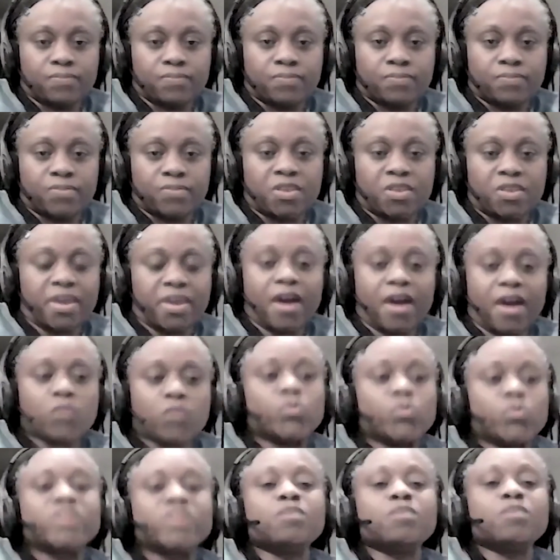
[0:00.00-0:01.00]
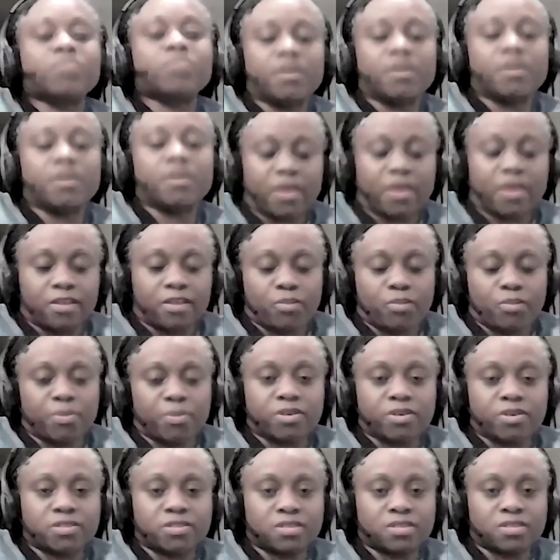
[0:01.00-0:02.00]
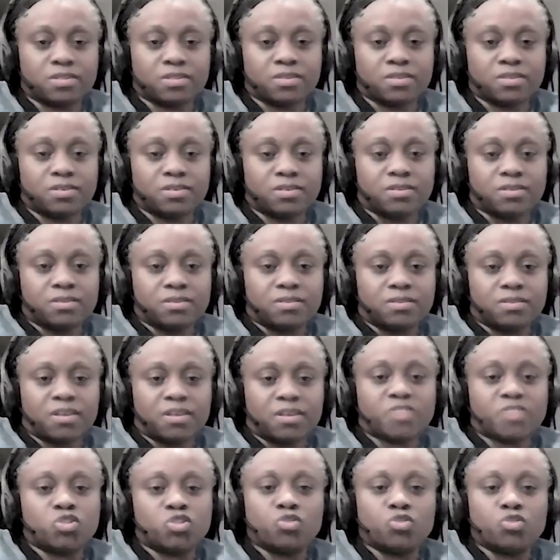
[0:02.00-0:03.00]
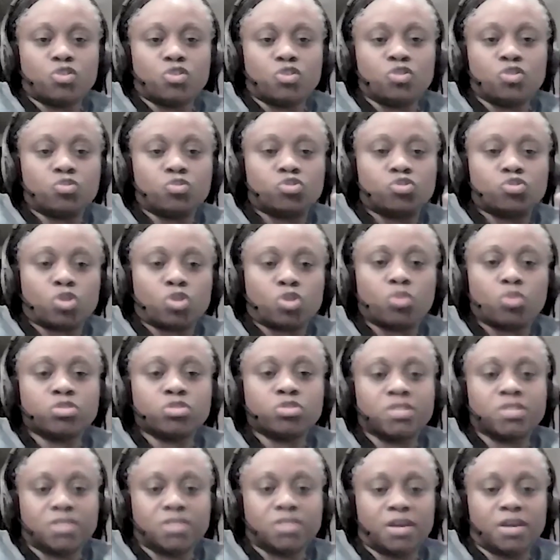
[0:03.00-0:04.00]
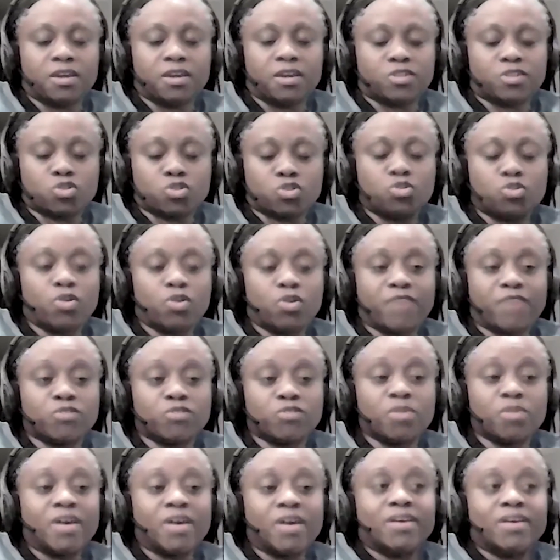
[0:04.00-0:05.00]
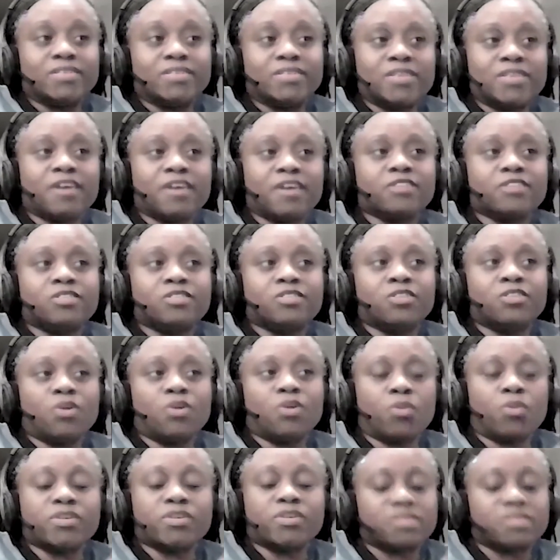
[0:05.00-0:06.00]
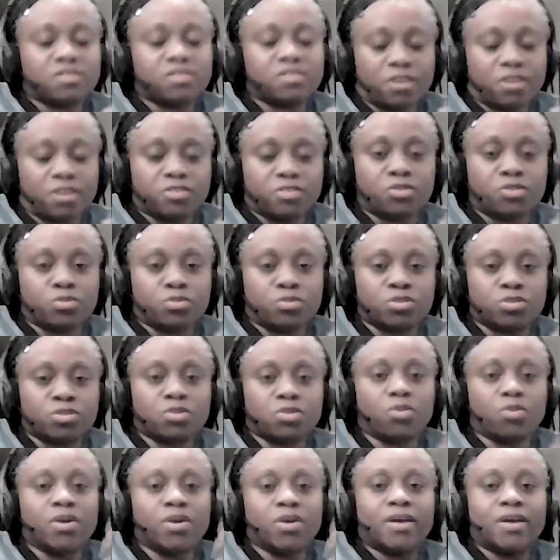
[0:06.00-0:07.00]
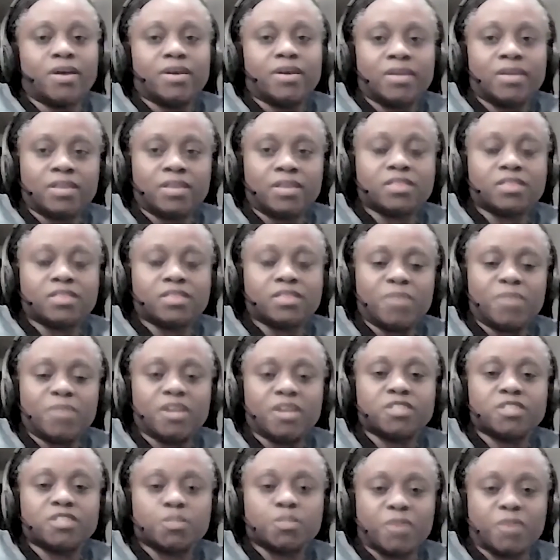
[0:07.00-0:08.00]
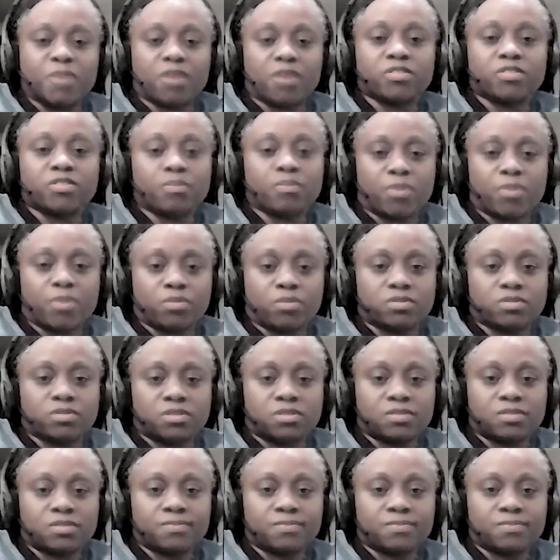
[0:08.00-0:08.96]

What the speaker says: You can't really blame that other person. You chose to take it, so you have to take the onus is on you. So eat the meat and spit out the bones.